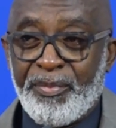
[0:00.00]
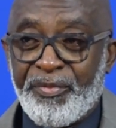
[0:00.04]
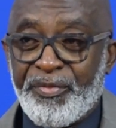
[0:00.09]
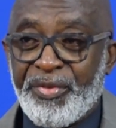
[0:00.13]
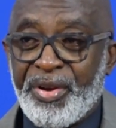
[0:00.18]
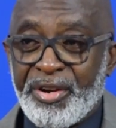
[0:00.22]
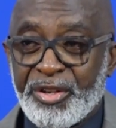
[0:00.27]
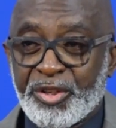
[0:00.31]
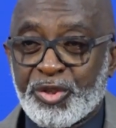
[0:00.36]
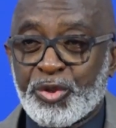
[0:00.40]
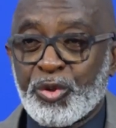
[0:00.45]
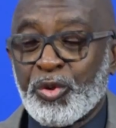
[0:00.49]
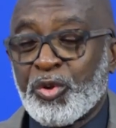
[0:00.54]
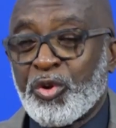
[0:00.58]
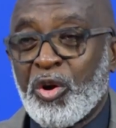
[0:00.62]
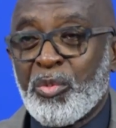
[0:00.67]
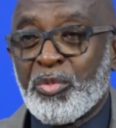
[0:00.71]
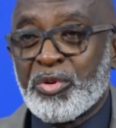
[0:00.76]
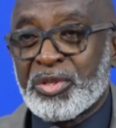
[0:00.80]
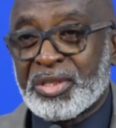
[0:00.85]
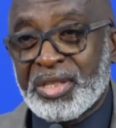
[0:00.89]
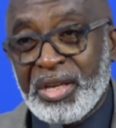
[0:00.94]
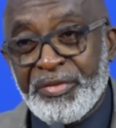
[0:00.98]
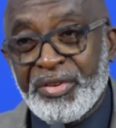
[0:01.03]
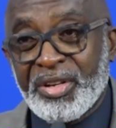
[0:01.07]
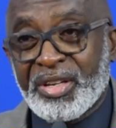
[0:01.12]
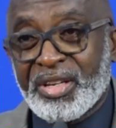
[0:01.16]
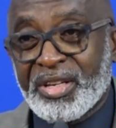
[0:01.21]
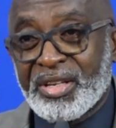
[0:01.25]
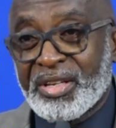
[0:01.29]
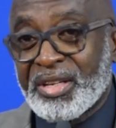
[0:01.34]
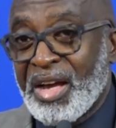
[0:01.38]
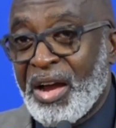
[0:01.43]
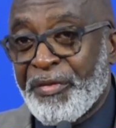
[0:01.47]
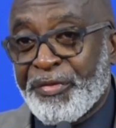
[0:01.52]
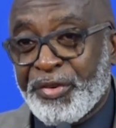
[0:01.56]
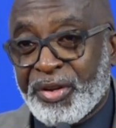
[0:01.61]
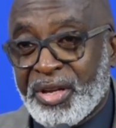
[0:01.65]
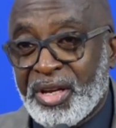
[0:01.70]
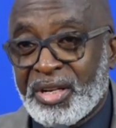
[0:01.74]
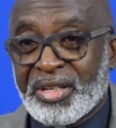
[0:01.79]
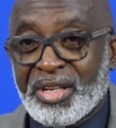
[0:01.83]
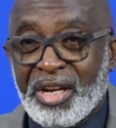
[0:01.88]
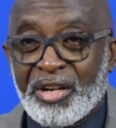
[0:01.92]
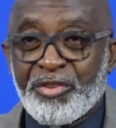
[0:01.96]
very soon, almost every
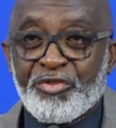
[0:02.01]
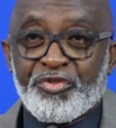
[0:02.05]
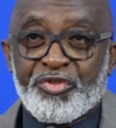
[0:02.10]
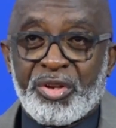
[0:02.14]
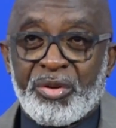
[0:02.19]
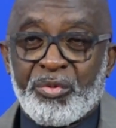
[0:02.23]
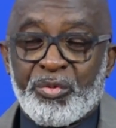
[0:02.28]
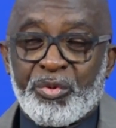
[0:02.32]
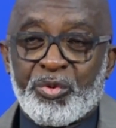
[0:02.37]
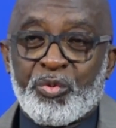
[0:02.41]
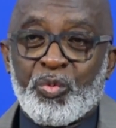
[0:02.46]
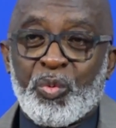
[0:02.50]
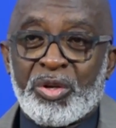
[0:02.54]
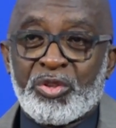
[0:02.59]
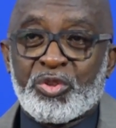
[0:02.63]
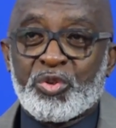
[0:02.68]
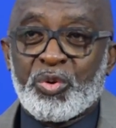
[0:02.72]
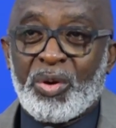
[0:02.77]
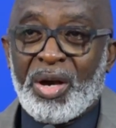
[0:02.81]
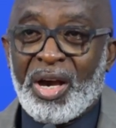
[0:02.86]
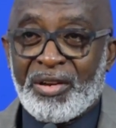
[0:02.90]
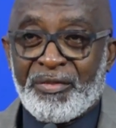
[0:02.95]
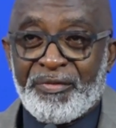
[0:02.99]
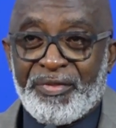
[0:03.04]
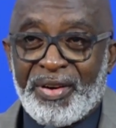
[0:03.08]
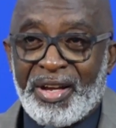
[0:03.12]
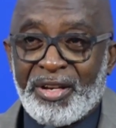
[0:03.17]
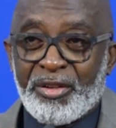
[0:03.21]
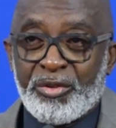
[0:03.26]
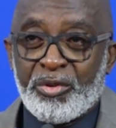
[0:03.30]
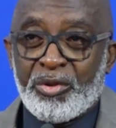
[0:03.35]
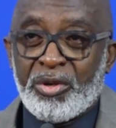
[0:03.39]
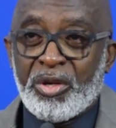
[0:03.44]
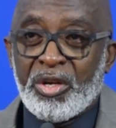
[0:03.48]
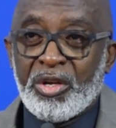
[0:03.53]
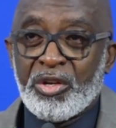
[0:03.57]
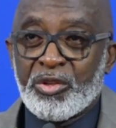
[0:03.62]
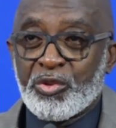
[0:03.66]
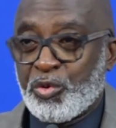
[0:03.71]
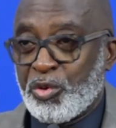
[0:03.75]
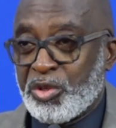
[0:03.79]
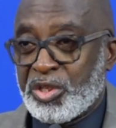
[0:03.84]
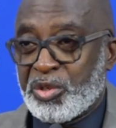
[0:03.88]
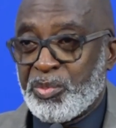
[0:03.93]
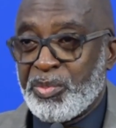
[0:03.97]
African country would want to add value
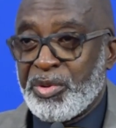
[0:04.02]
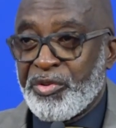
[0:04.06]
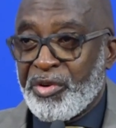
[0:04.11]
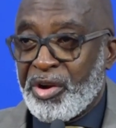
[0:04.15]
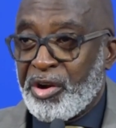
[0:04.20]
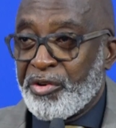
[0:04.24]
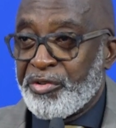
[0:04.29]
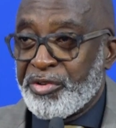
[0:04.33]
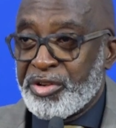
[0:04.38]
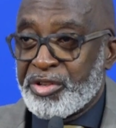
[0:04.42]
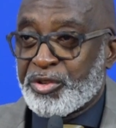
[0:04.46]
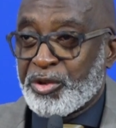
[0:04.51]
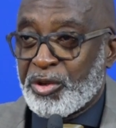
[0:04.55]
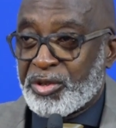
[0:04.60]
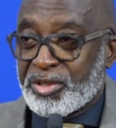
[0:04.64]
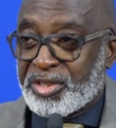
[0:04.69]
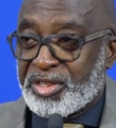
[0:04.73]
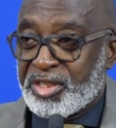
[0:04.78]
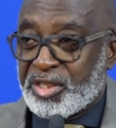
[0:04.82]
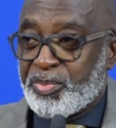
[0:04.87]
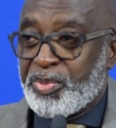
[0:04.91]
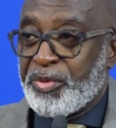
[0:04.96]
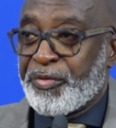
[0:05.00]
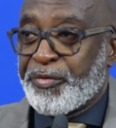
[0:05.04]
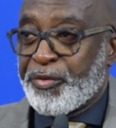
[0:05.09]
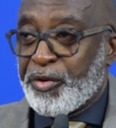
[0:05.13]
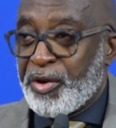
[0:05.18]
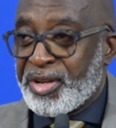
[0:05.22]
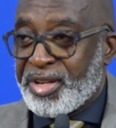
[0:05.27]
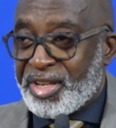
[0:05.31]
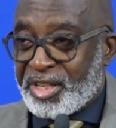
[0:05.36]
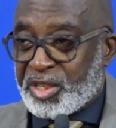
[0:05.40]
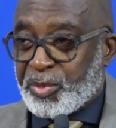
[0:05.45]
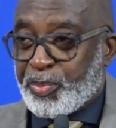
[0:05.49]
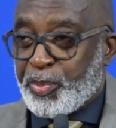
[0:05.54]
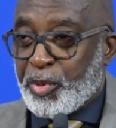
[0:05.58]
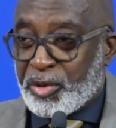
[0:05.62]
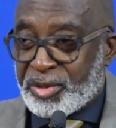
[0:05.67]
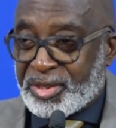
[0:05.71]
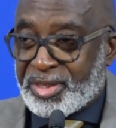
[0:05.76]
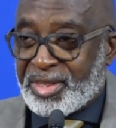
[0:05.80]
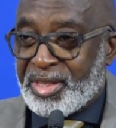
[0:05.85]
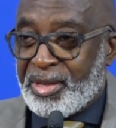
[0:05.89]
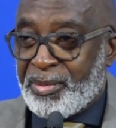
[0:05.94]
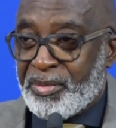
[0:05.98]
to its mineral resources before it
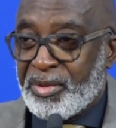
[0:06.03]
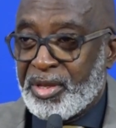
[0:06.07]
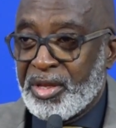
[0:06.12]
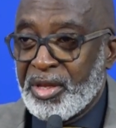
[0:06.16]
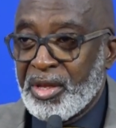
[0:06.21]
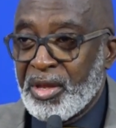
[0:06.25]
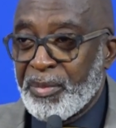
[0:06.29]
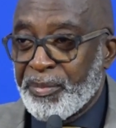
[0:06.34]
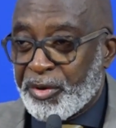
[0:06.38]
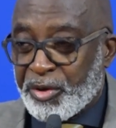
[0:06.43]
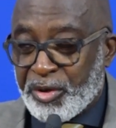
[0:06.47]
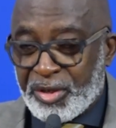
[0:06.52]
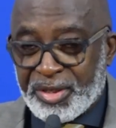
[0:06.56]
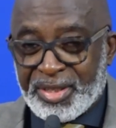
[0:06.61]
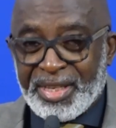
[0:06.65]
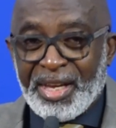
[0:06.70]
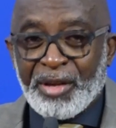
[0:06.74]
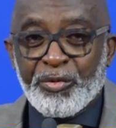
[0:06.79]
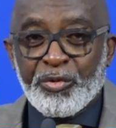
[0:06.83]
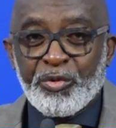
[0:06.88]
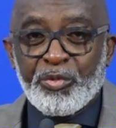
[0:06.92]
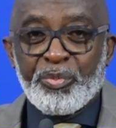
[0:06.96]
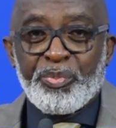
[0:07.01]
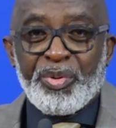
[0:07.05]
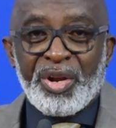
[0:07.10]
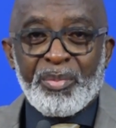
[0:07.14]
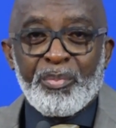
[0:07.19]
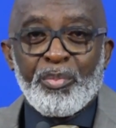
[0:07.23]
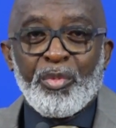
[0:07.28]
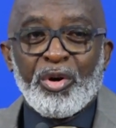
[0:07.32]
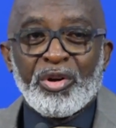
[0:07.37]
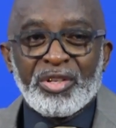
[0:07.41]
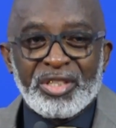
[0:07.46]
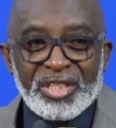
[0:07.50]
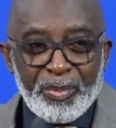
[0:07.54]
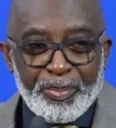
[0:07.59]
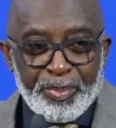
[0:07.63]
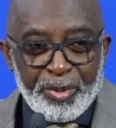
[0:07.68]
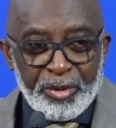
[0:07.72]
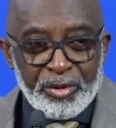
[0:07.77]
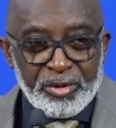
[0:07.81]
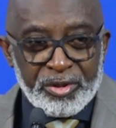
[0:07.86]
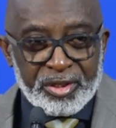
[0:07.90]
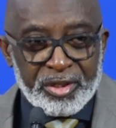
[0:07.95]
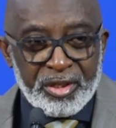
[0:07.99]
exports them, because that will bring
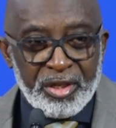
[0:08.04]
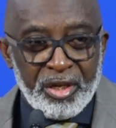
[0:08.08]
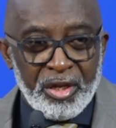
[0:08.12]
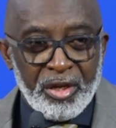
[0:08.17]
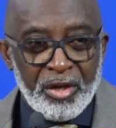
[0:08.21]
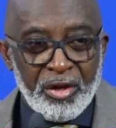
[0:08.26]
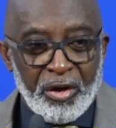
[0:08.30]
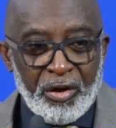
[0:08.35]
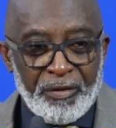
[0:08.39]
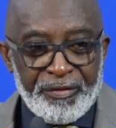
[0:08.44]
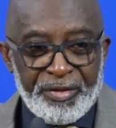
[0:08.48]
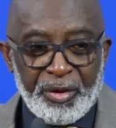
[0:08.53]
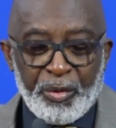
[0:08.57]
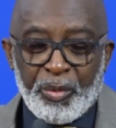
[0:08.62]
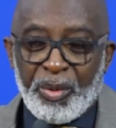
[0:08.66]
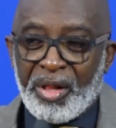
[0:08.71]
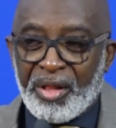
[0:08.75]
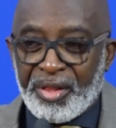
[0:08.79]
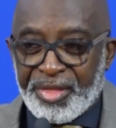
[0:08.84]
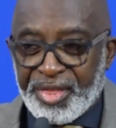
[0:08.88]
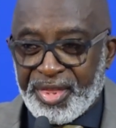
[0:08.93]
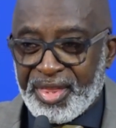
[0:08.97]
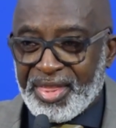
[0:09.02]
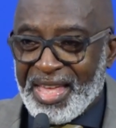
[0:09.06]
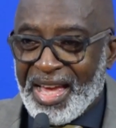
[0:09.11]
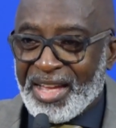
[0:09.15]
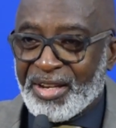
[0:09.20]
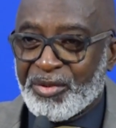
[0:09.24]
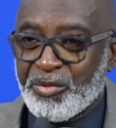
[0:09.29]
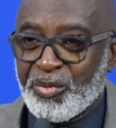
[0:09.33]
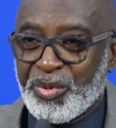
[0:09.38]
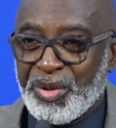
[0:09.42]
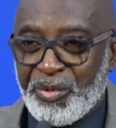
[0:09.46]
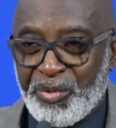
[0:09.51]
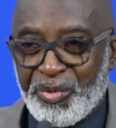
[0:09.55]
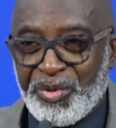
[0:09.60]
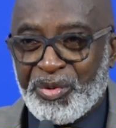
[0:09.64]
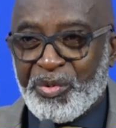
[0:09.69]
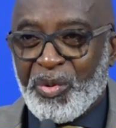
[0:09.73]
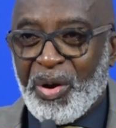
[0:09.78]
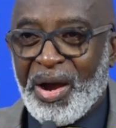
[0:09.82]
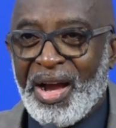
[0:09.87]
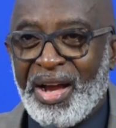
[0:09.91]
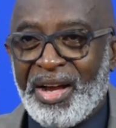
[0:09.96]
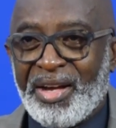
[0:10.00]
multiples of the wealth that we
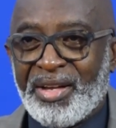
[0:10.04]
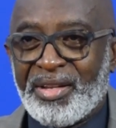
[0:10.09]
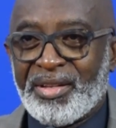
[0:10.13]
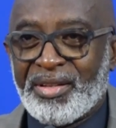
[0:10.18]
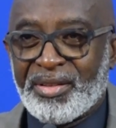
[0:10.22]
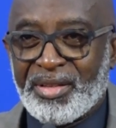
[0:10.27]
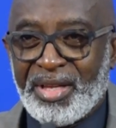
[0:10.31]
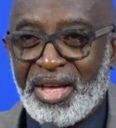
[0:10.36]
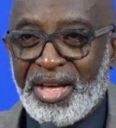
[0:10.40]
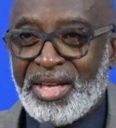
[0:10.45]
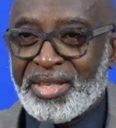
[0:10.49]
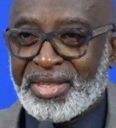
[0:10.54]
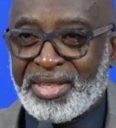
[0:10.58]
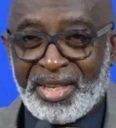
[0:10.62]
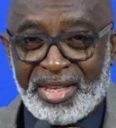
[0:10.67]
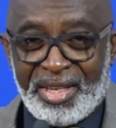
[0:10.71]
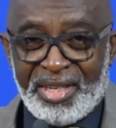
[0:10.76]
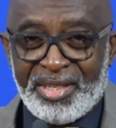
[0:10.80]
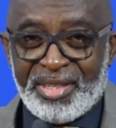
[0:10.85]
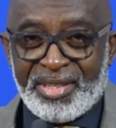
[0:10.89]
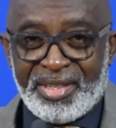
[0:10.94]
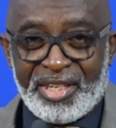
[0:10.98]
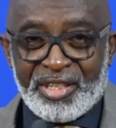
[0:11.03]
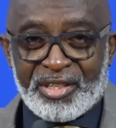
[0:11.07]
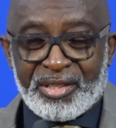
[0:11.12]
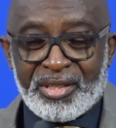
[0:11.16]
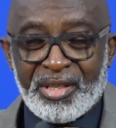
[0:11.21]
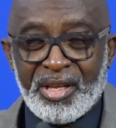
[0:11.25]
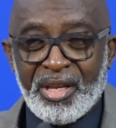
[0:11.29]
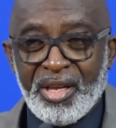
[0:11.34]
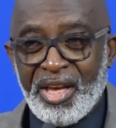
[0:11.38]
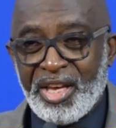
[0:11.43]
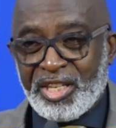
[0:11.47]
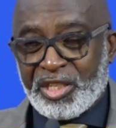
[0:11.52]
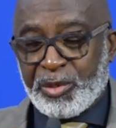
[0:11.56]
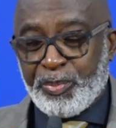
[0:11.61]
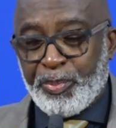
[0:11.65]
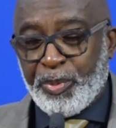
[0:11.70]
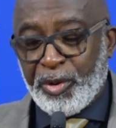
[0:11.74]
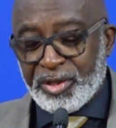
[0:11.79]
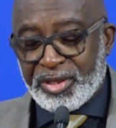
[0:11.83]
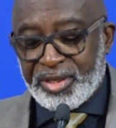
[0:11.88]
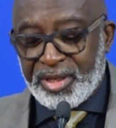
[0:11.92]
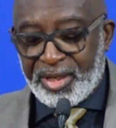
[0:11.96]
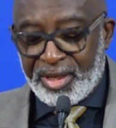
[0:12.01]
require, as against just
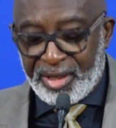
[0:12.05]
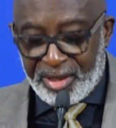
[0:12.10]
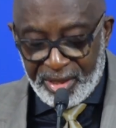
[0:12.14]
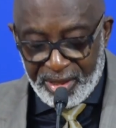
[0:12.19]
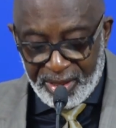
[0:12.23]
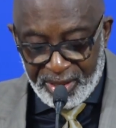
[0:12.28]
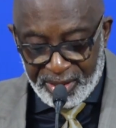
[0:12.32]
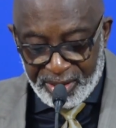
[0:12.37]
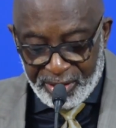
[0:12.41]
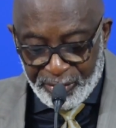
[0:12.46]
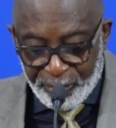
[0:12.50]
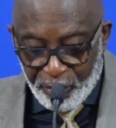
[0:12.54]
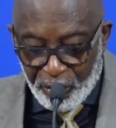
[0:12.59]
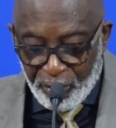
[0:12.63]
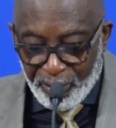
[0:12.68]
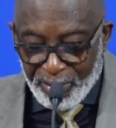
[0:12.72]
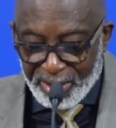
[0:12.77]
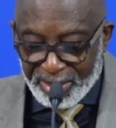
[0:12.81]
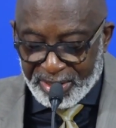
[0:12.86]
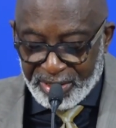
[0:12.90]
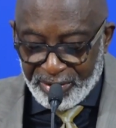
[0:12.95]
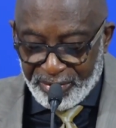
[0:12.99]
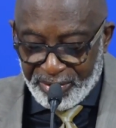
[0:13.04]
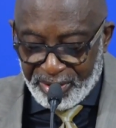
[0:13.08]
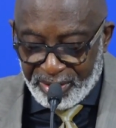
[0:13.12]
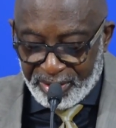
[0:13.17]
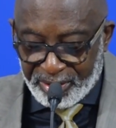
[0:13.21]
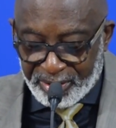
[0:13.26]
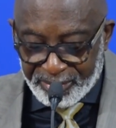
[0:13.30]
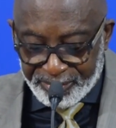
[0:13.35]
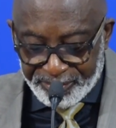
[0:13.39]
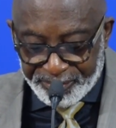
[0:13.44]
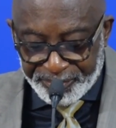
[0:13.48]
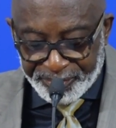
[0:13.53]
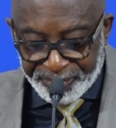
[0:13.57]
exporting the raw materials.